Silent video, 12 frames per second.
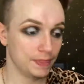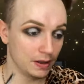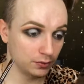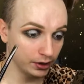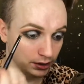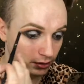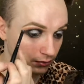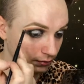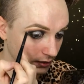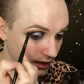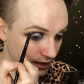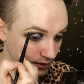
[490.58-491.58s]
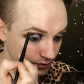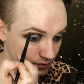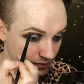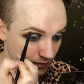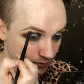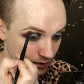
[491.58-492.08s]
we're going to go right under
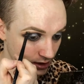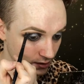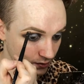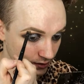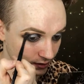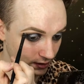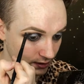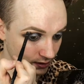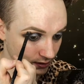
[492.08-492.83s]
my brow with it.